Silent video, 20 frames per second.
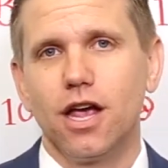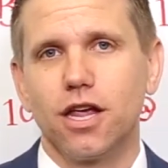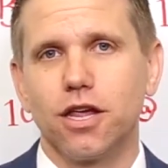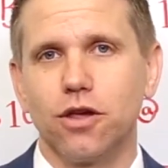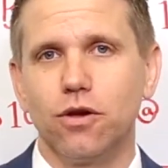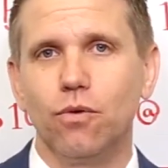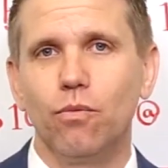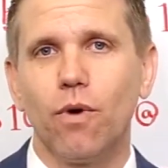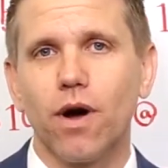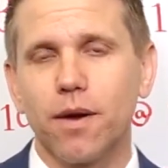
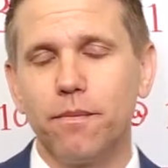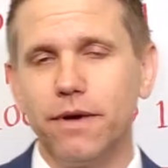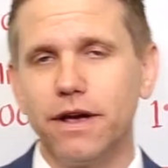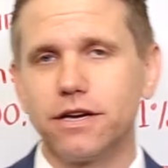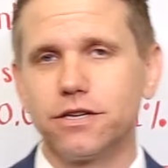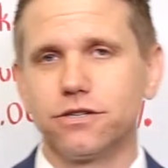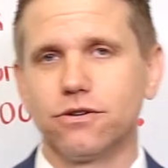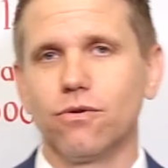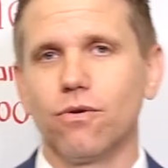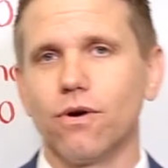you want to
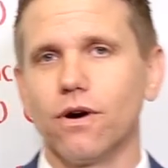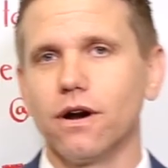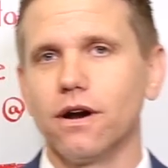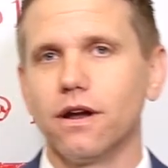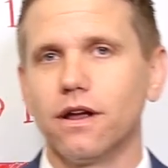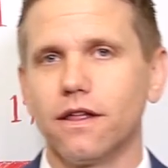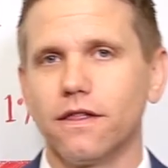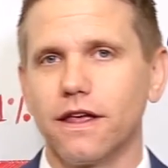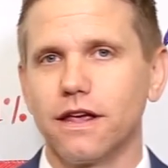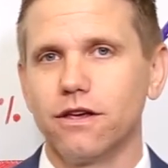make
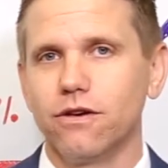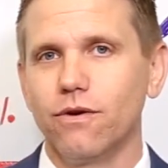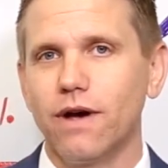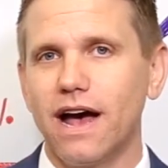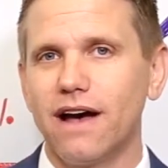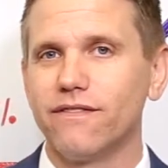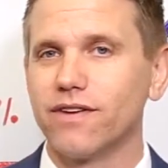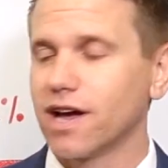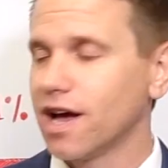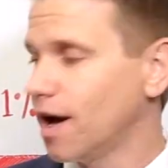sure that you
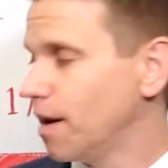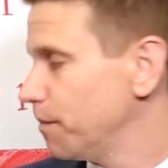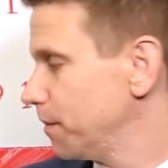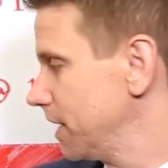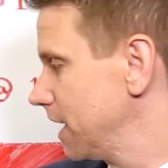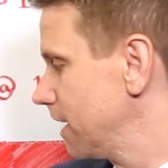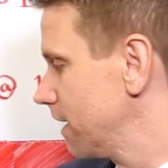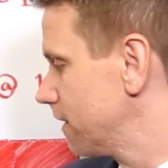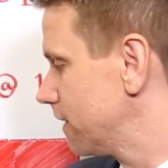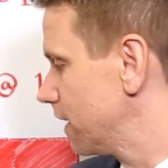have a
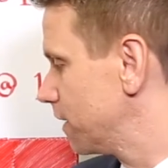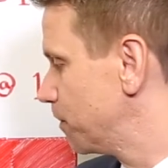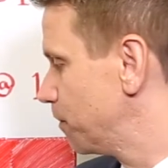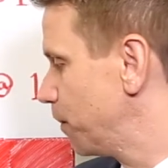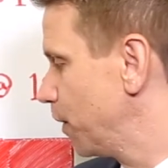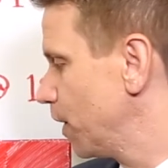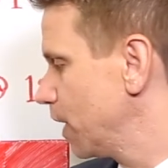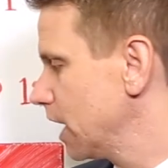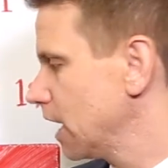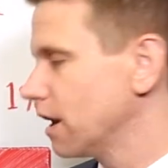company that's
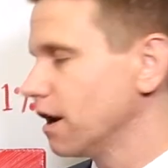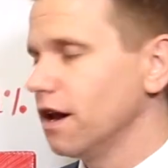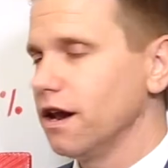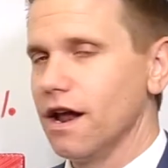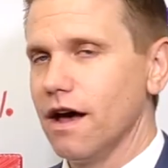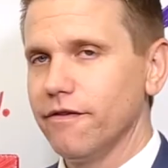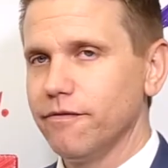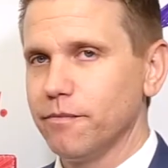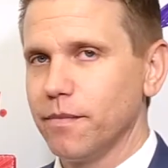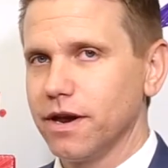putting
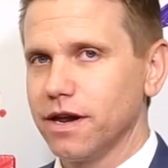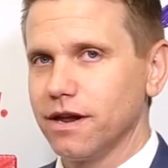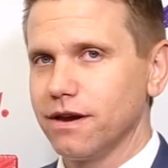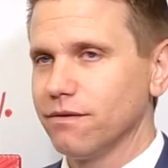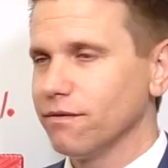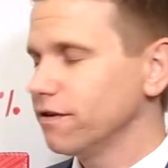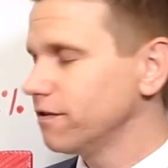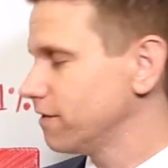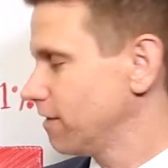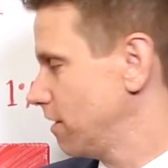enough money
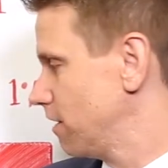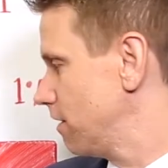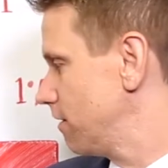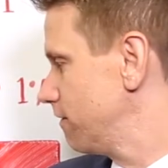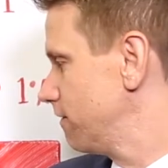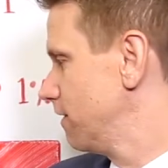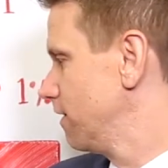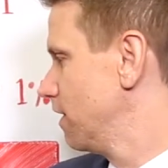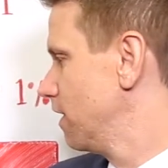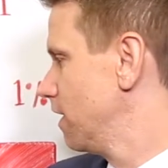in
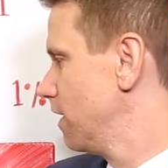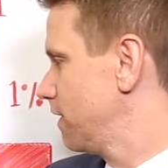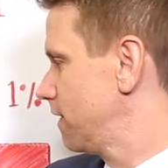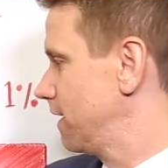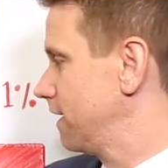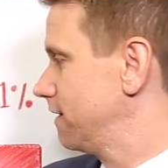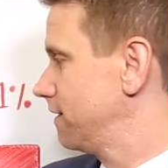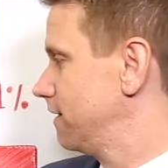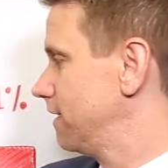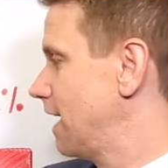reserve,
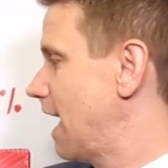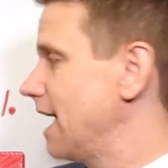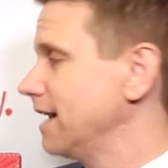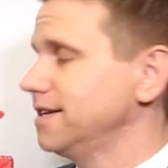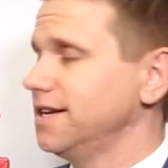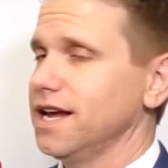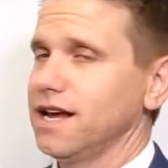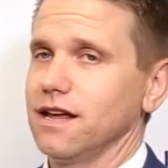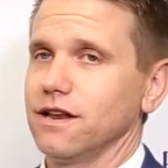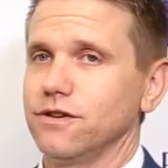that's
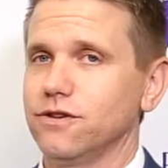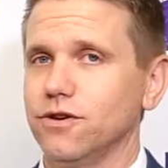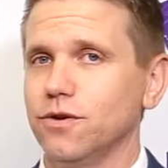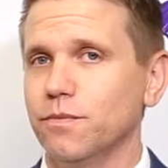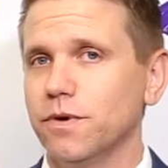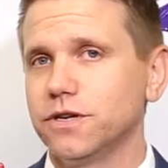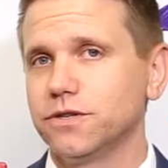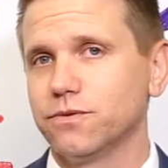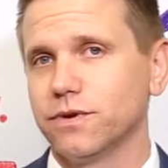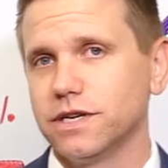not taking too
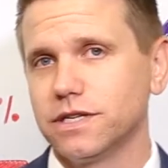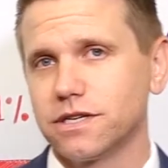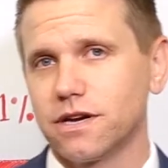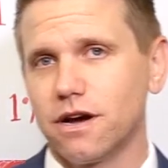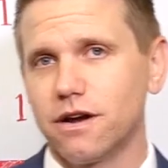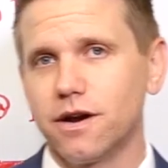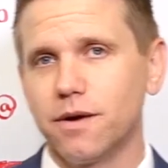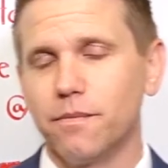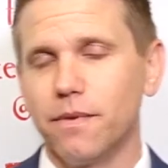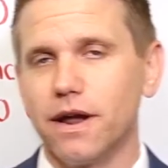much risk
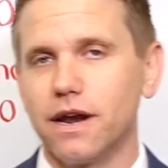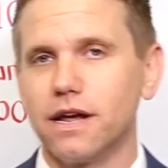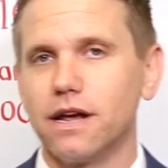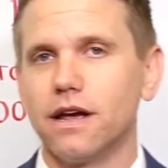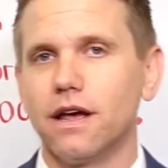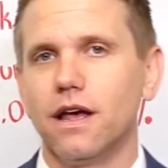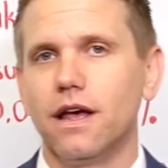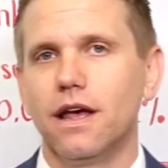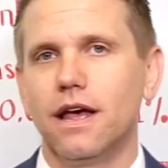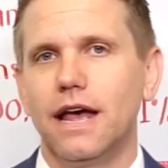on your
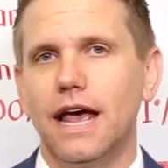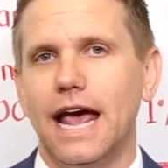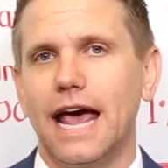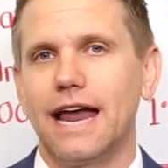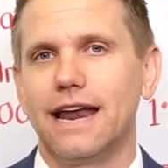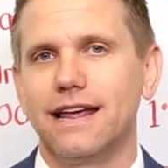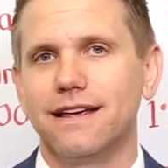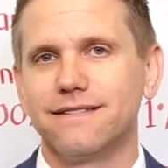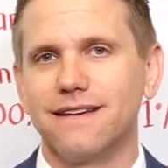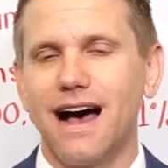money,
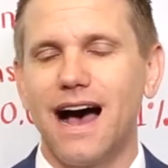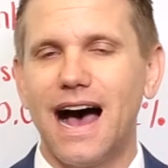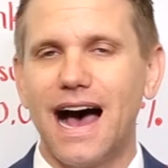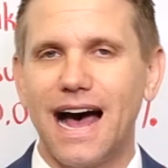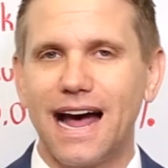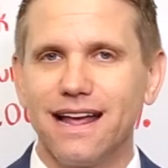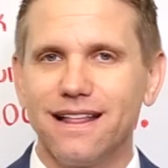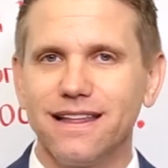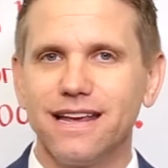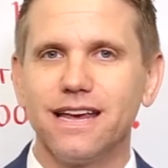and is a
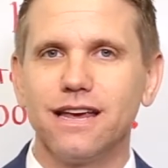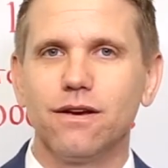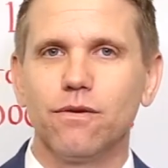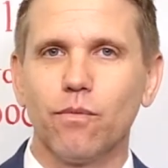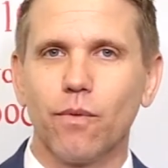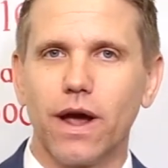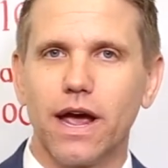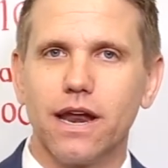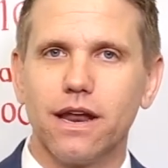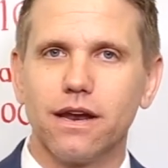highly
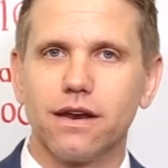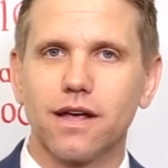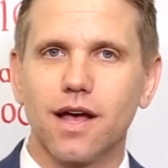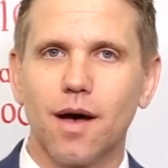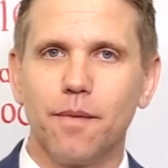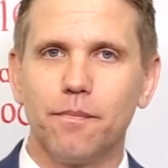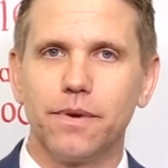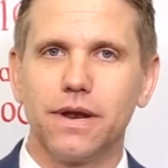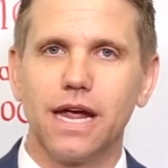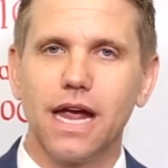rated
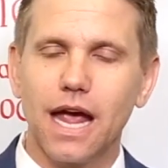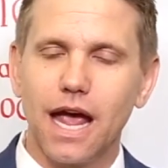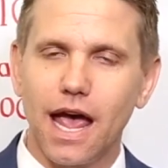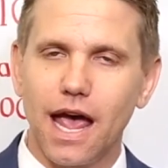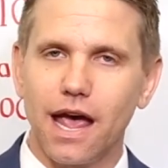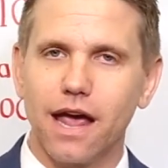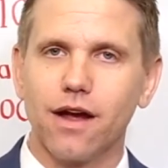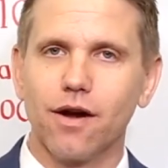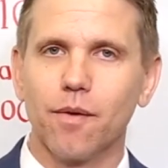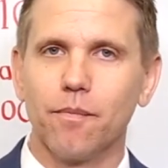company,
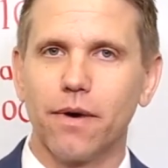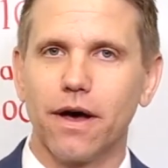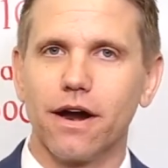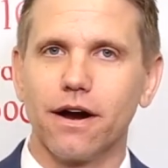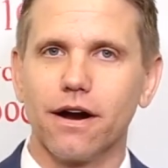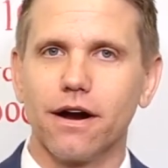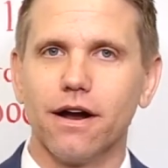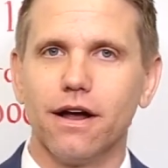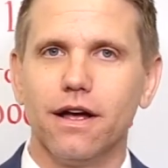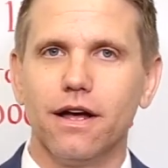A or
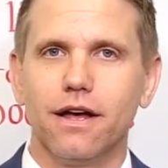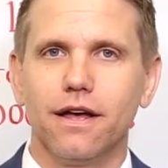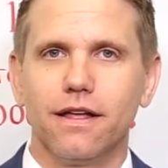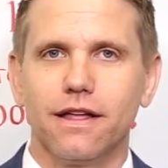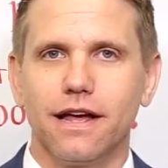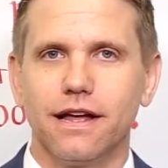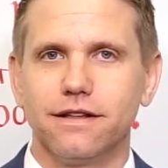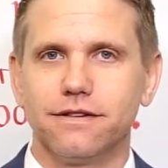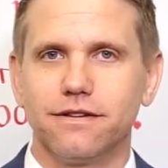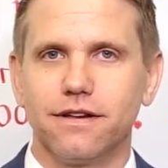better.
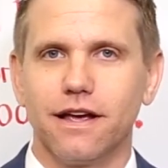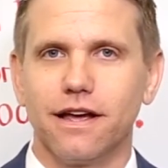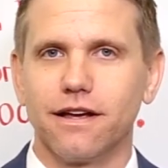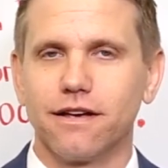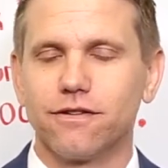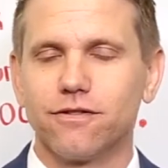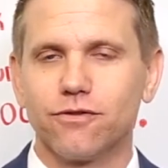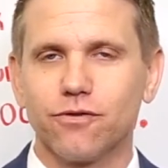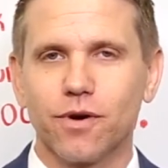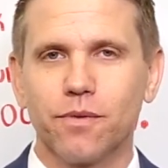It's
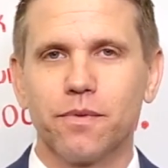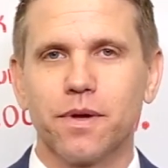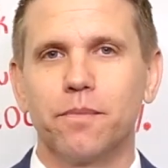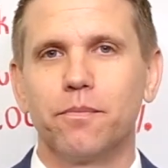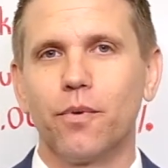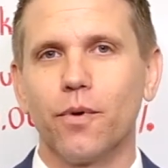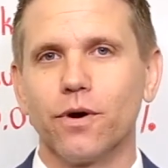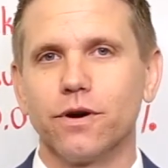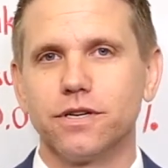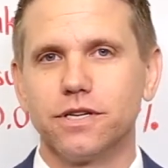extremely
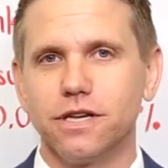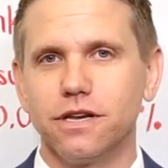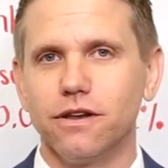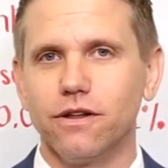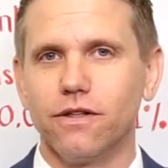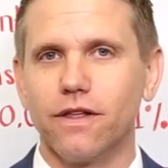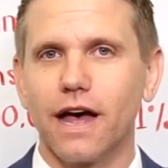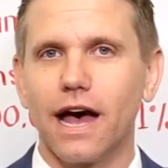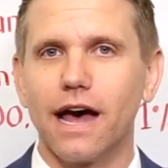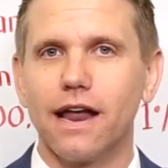important to
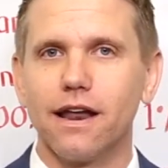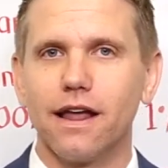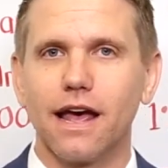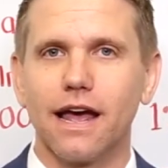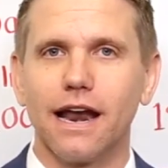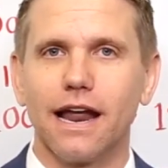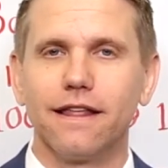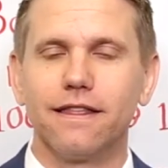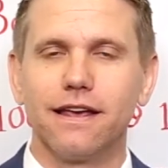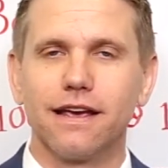do that,
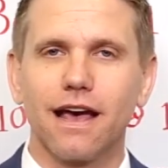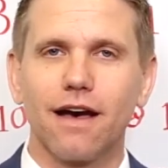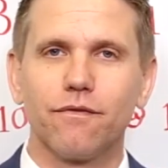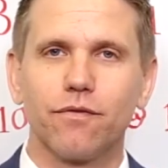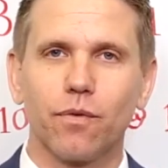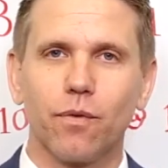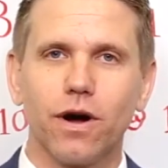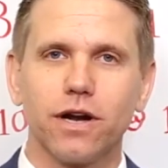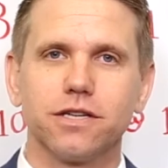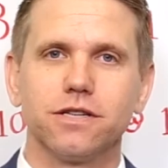and I think
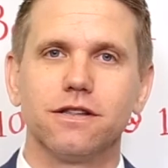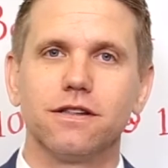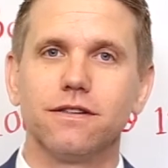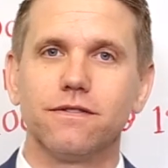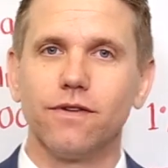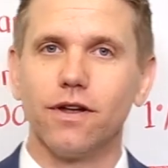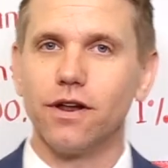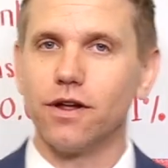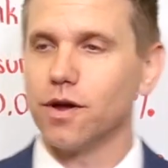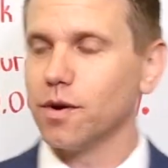after watching this
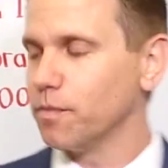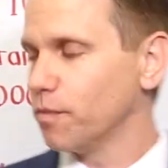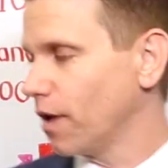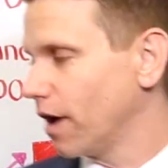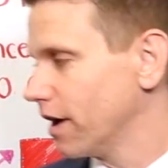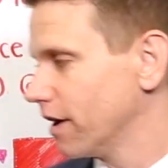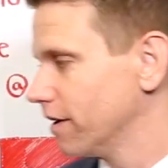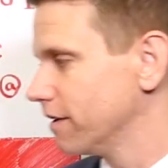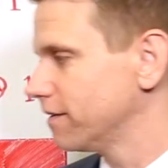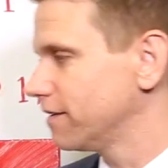video, you
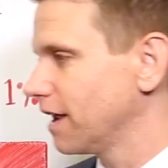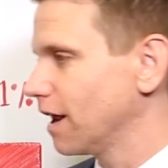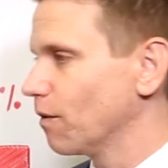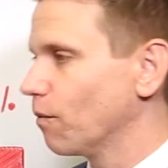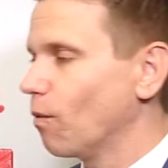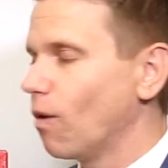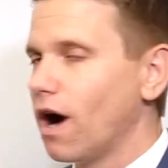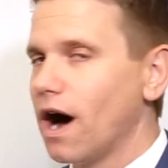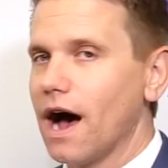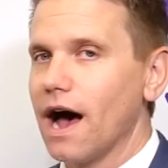probably
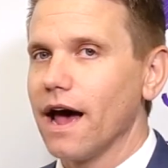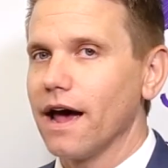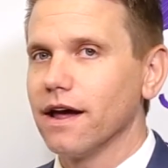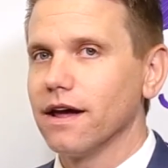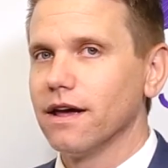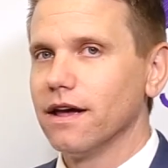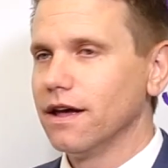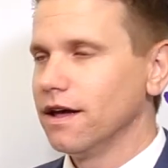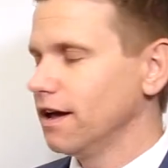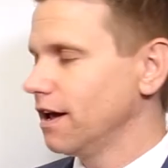understand
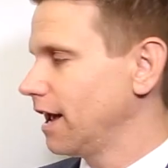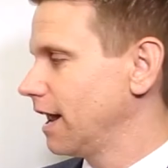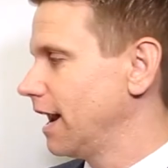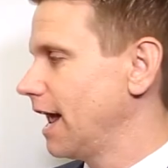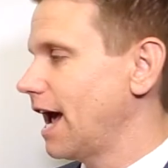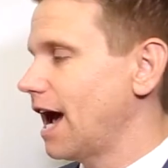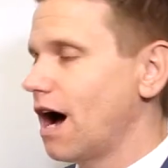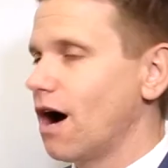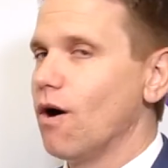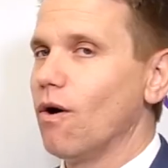why and
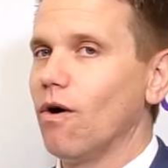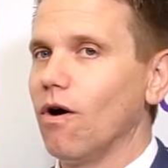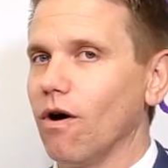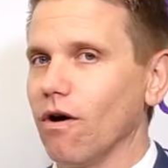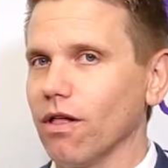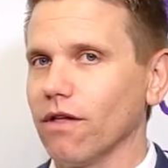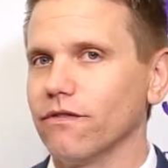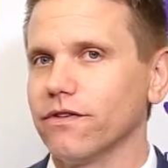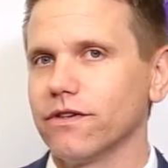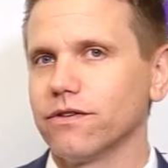how
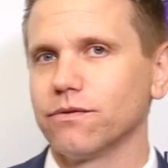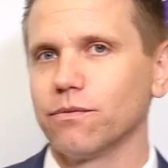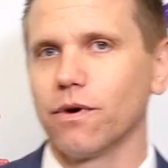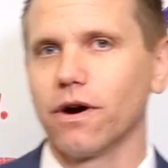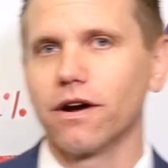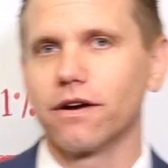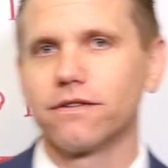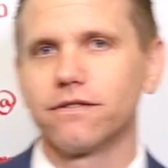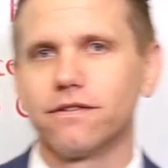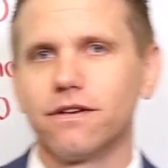all of this
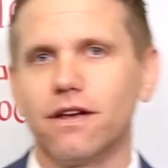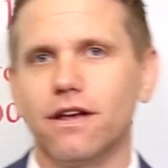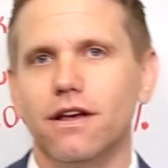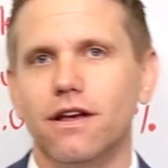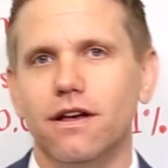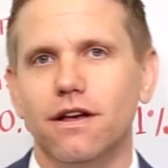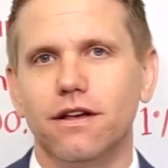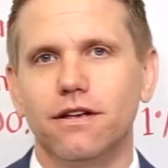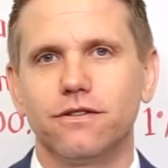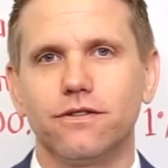works.
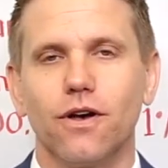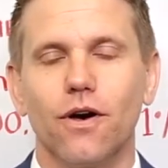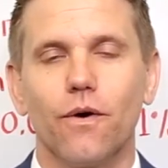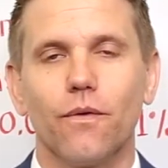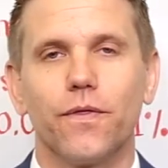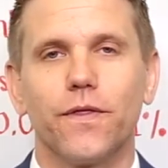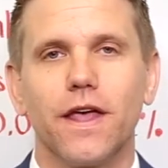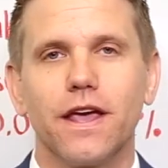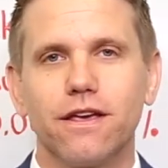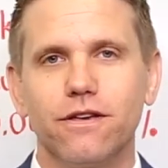
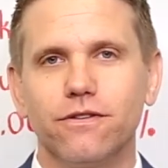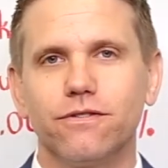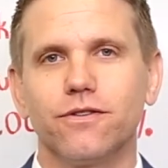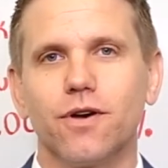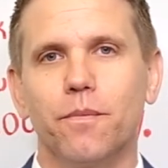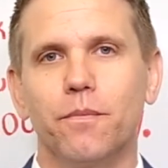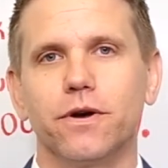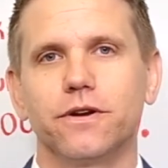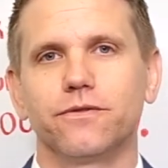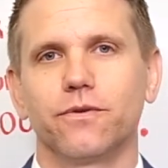So thank you
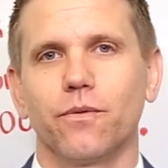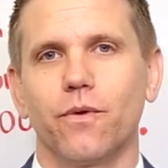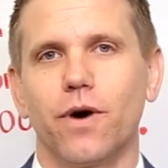so much for